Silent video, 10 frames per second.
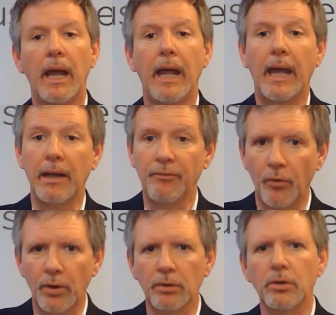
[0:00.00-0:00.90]
And for
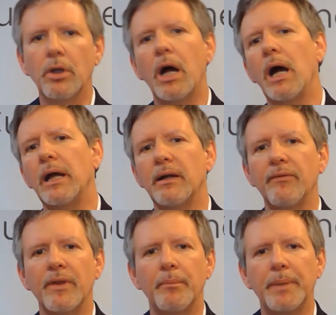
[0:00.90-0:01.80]
a lot
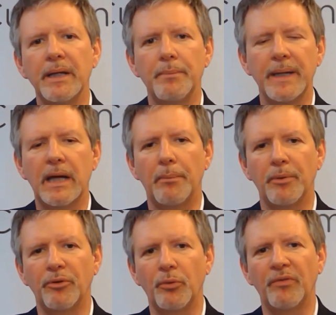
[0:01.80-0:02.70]
of the B2B
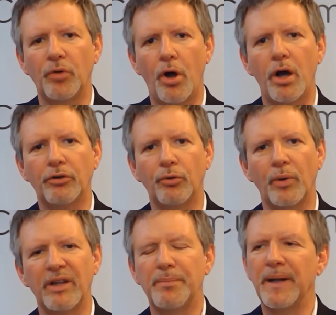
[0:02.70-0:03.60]
companies we've talked to,
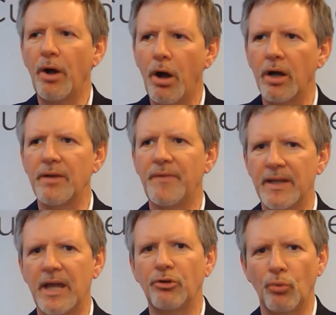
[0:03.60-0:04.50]
it's been hard to
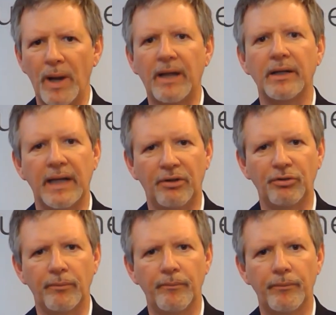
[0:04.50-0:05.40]
find that direct
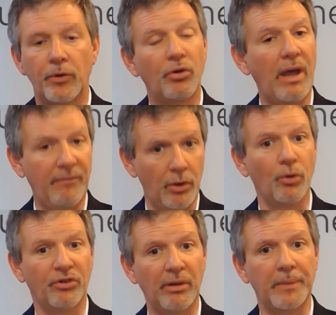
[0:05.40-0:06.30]
connection. So they have to go
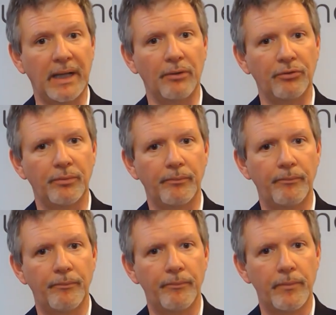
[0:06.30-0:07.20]
to something else.
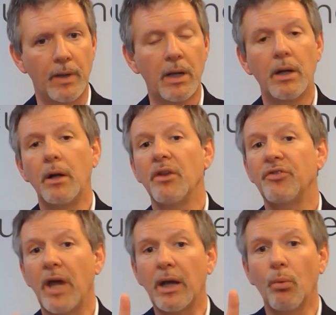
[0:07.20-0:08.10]

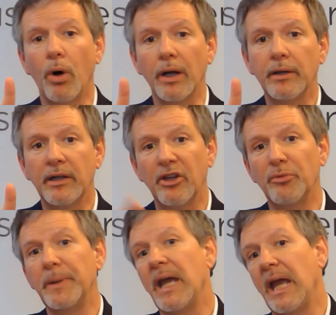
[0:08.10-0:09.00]
Second one is
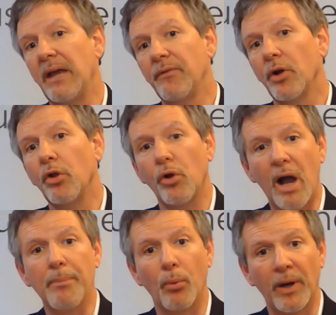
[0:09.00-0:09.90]
behavioral or
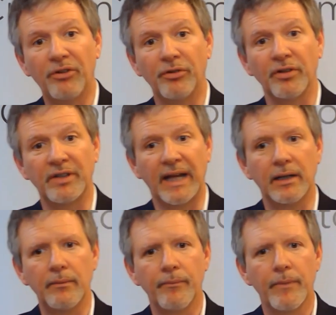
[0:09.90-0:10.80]
operational
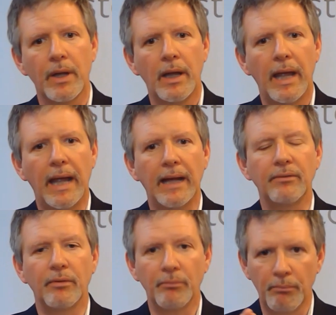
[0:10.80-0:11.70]
data. And
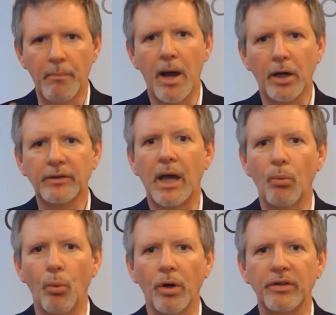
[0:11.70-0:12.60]
mark
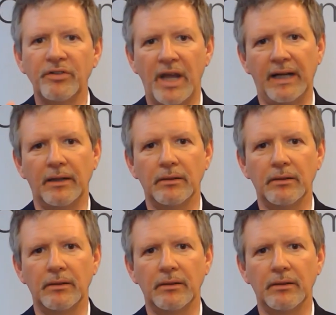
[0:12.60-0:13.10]
that word data.